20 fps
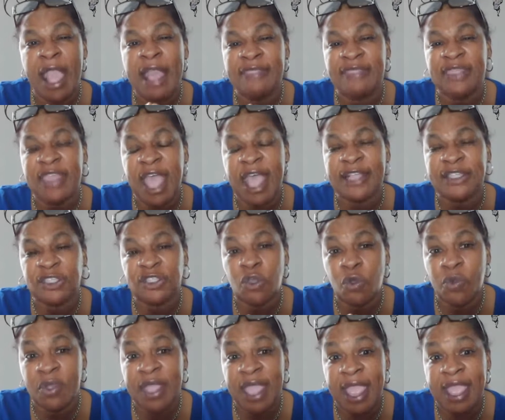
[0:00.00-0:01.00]
and that's
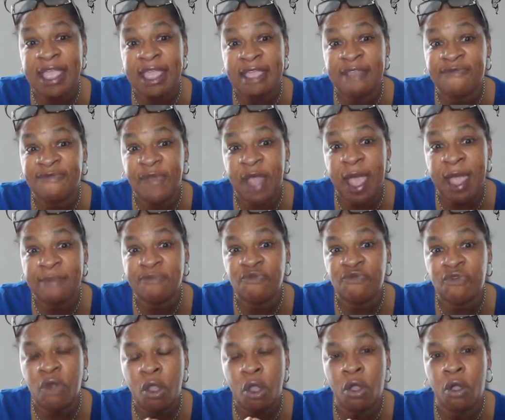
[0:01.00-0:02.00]
okay if I'm
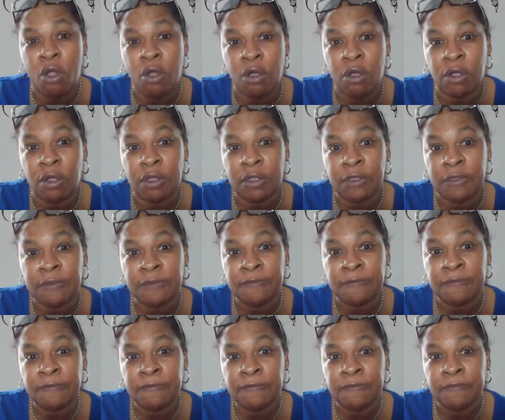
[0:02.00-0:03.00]
wrong.
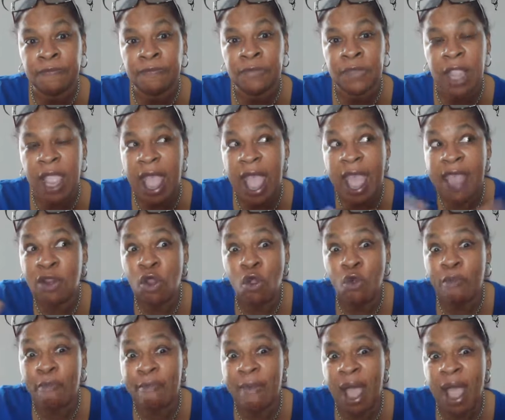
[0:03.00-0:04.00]
I
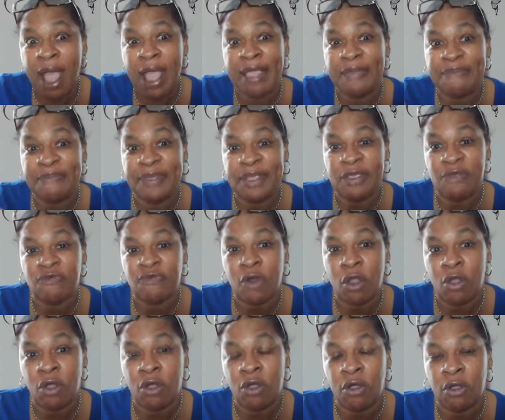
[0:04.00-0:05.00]
don't mind being
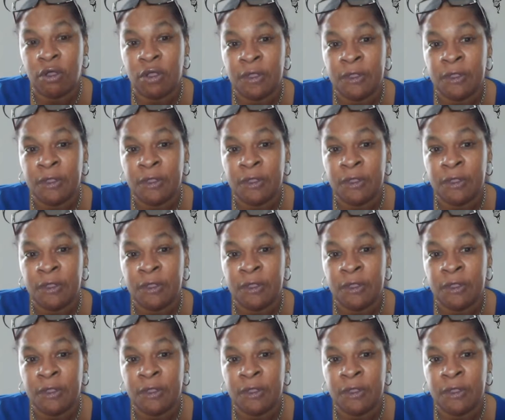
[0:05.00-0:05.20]
wrong.